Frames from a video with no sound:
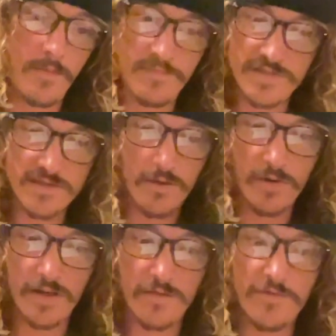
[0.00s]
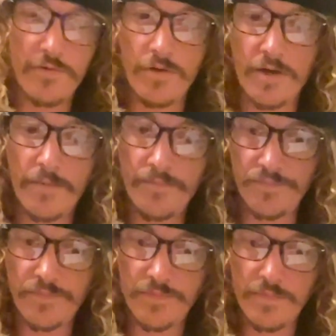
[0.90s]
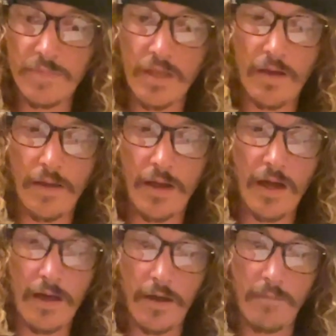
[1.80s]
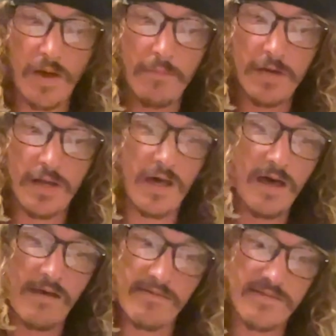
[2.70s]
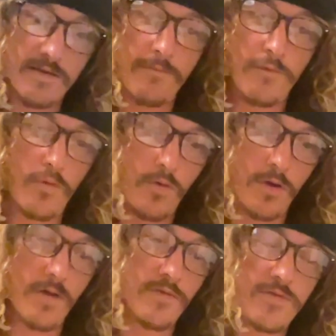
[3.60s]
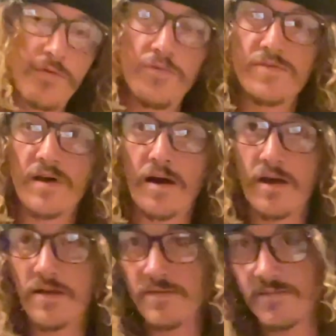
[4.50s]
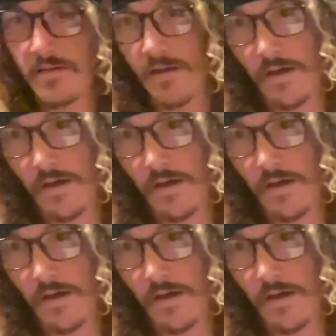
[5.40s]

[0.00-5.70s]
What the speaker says: just get right into it. I'm going to ask for two sides